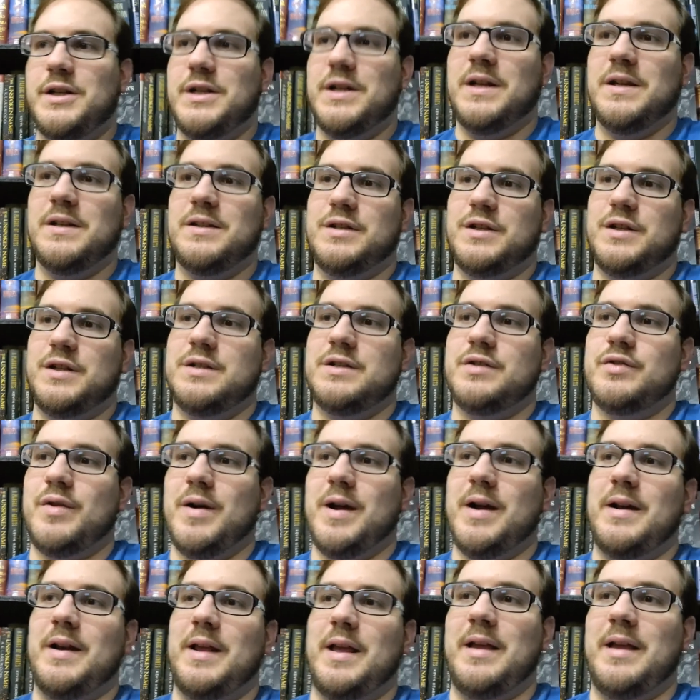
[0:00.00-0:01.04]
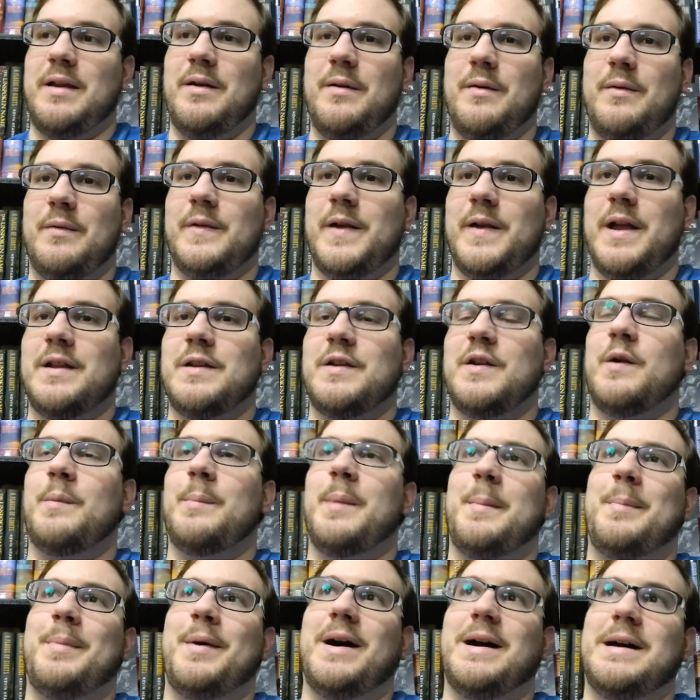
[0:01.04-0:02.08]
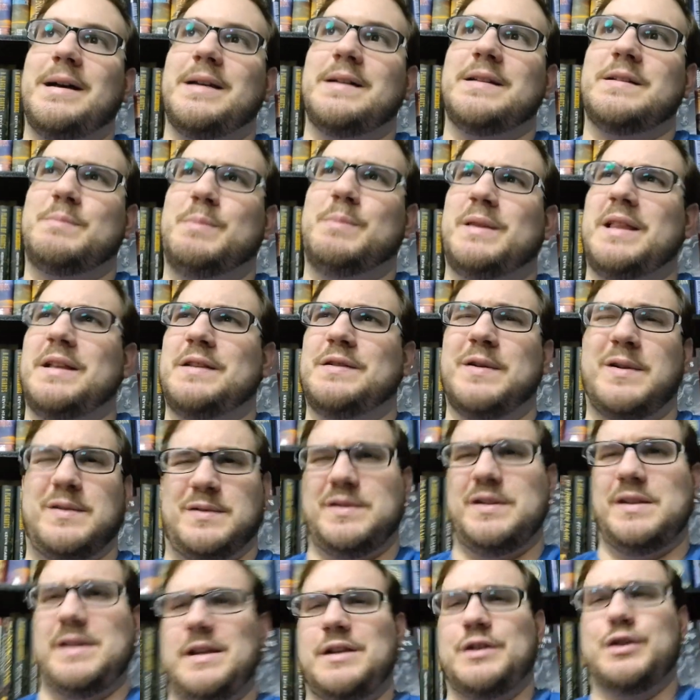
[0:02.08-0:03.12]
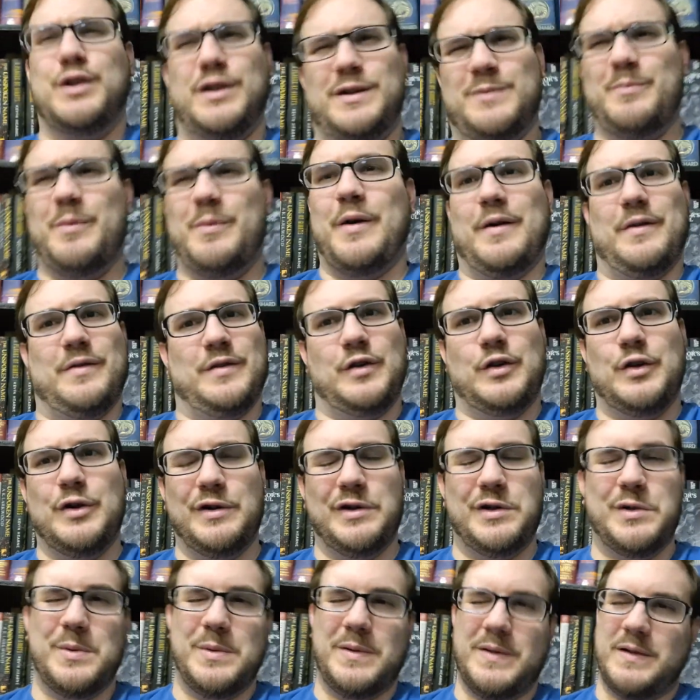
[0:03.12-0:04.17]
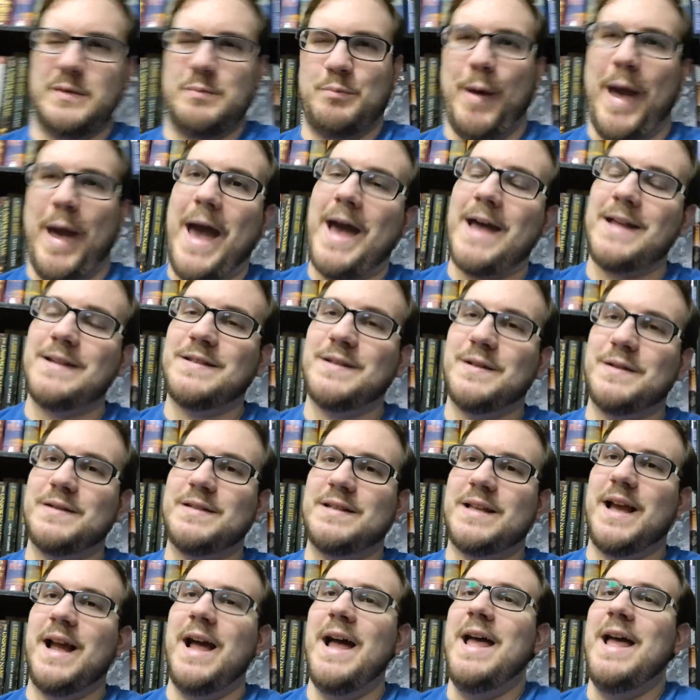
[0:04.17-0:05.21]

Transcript: She is just trying to heal and, be pious, but that's also because she's part of the church, which is bad. So it's